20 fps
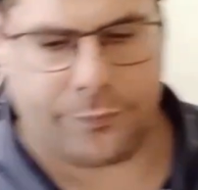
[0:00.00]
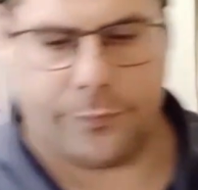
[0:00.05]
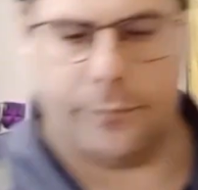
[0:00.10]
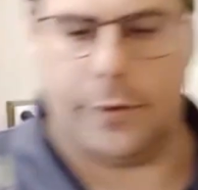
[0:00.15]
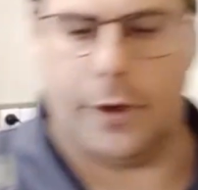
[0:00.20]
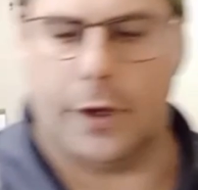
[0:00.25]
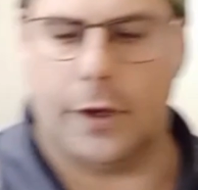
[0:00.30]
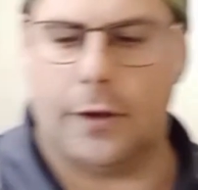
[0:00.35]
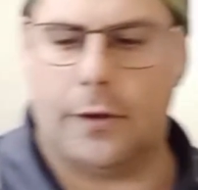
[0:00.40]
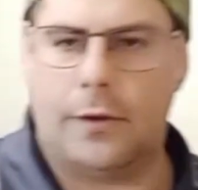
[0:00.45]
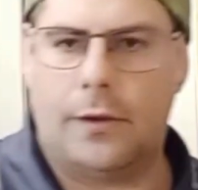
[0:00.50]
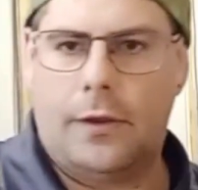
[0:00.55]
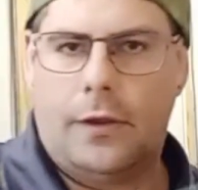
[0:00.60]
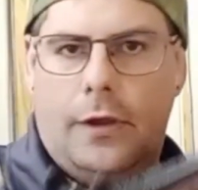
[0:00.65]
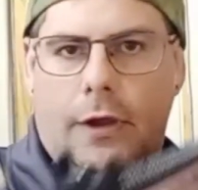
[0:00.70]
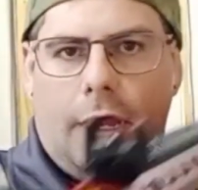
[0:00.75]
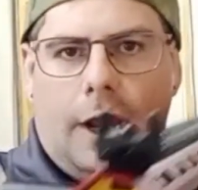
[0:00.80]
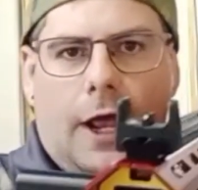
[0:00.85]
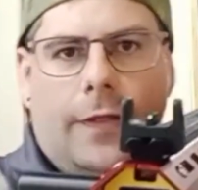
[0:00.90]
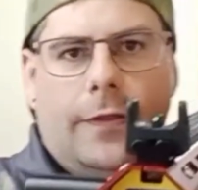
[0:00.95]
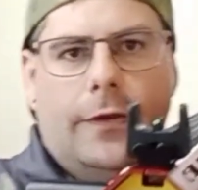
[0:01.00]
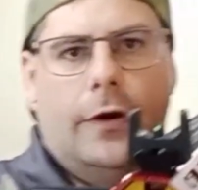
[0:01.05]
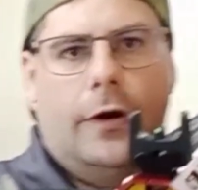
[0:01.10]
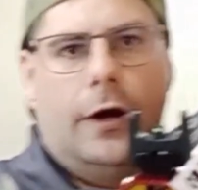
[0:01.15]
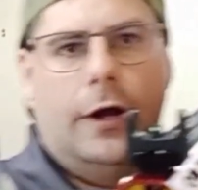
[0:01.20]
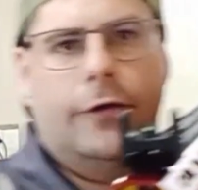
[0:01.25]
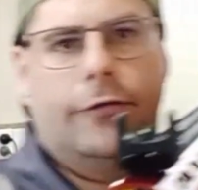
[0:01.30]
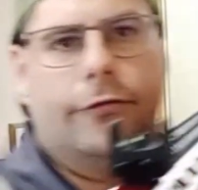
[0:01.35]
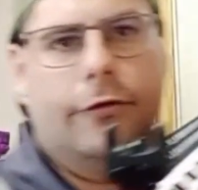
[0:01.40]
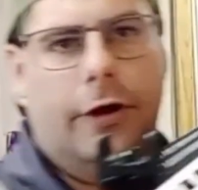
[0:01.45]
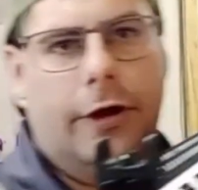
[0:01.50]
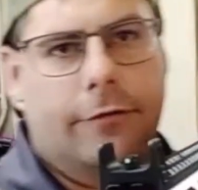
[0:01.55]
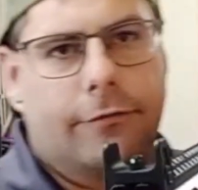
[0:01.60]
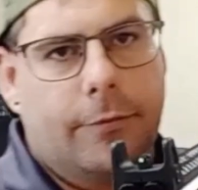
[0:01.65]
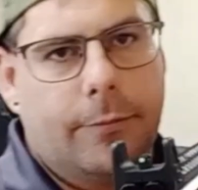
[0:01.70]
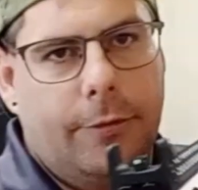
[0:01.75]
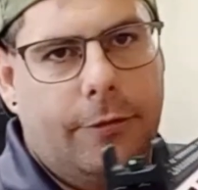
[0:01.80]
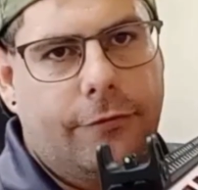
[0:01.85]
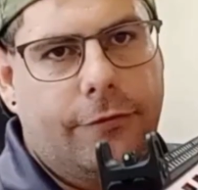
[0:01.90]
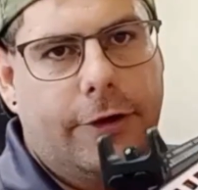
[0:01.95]
But, and the iron sight
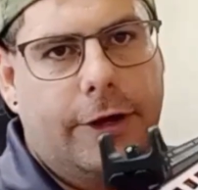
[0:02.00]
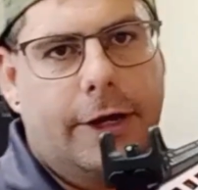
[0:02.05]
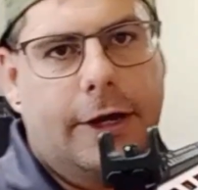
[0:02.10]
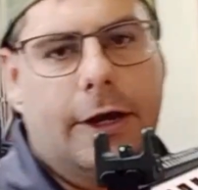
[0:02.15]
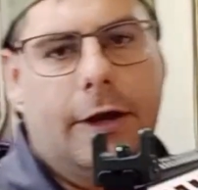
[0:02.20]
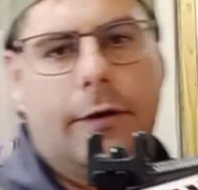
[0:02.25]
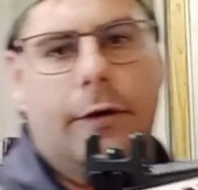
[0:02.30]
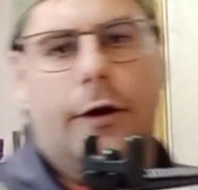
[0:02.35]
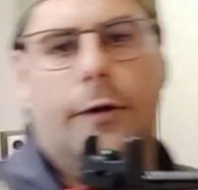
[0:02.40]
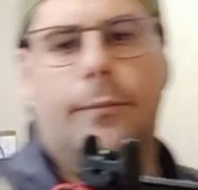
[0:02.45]
from the Seagull,